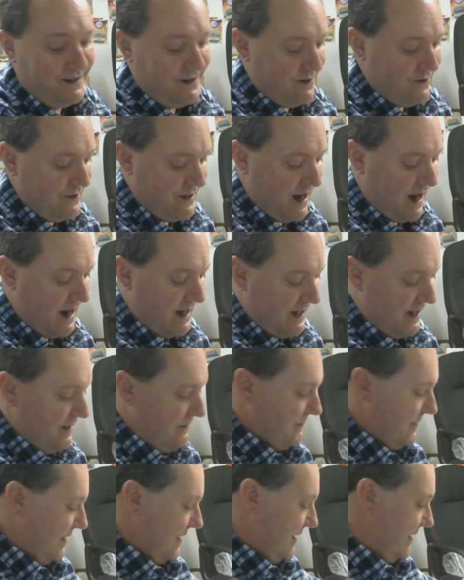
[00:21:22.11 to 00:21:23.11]
know, not
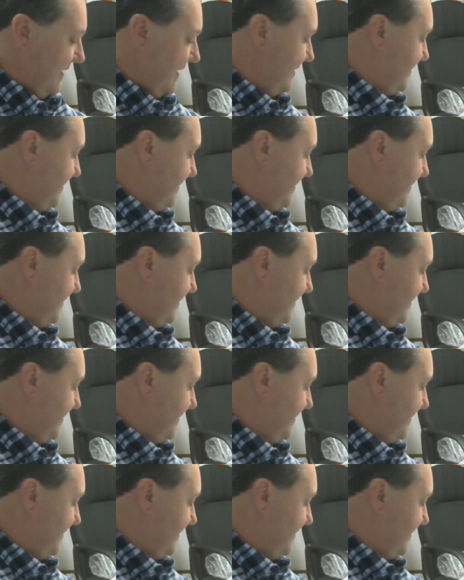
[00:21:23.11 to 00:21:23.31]
get them again,